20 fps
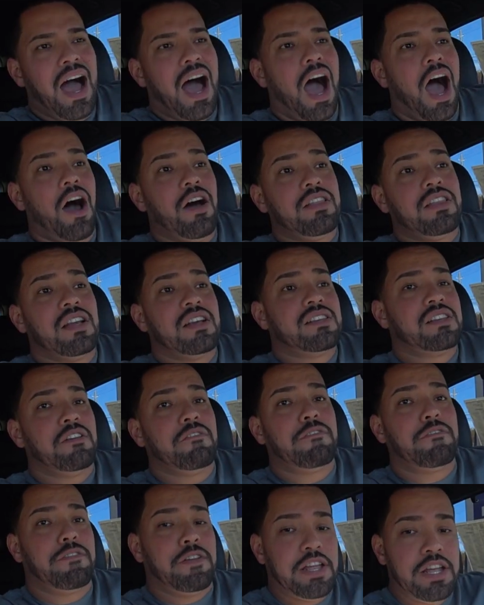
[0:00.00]
How does
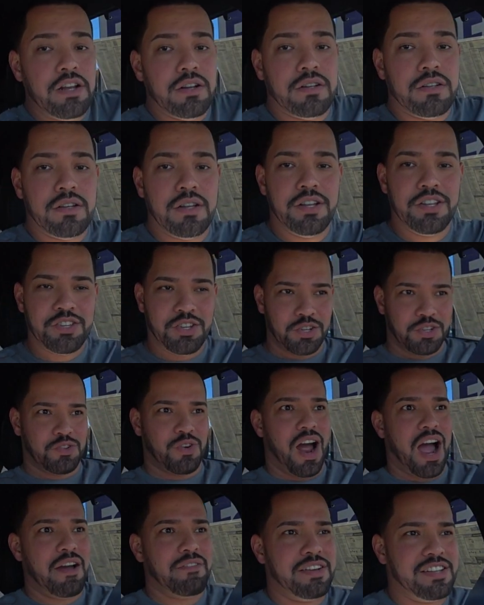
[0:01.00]
it feel to
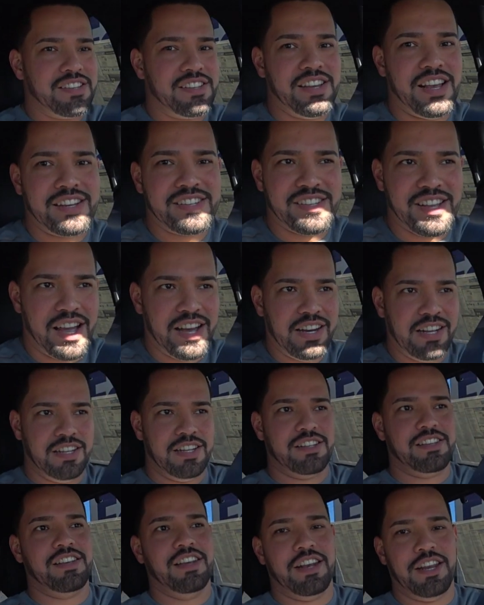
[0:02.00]
drive a CX-9 in
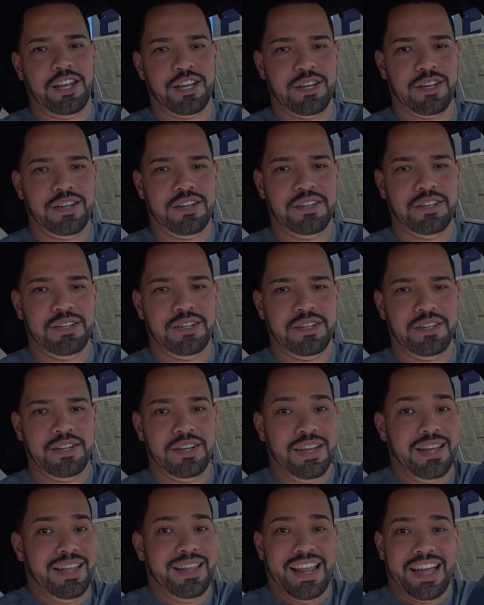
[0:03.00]
the city?
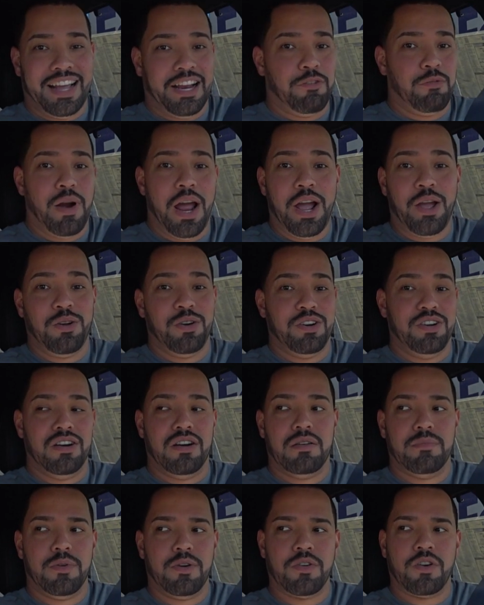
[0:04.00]
Like a regular
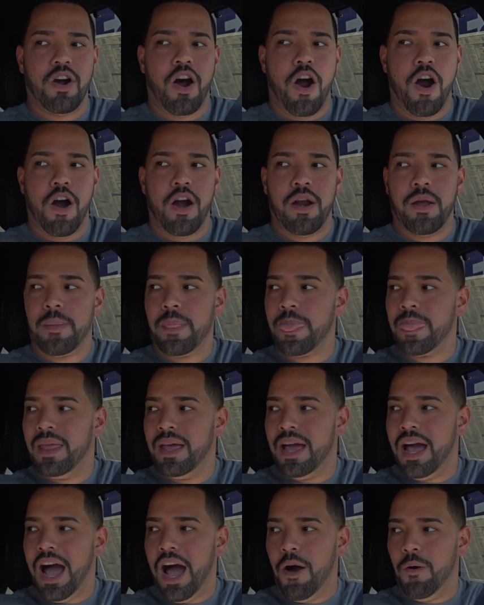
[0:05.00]
normal car.
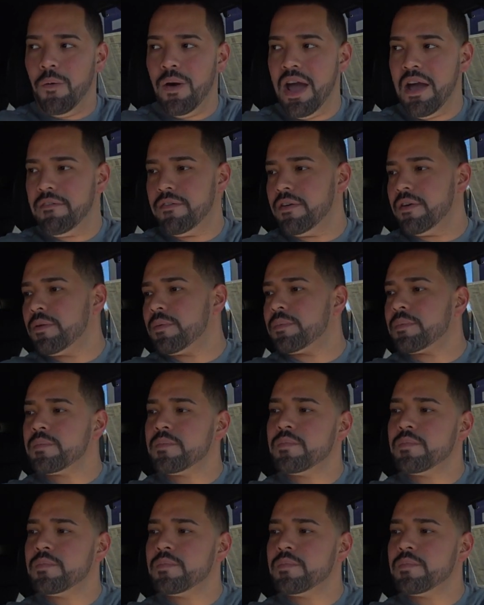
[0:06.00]
However,